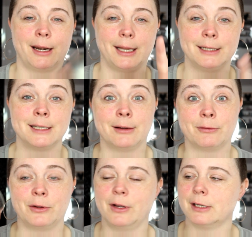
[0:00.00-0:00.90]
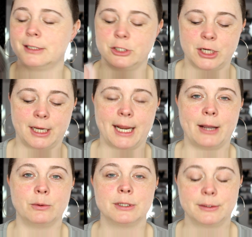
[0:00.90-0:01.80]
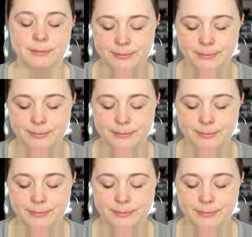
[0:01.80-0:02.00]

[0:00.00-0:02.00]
that linked here for you guys to check it out.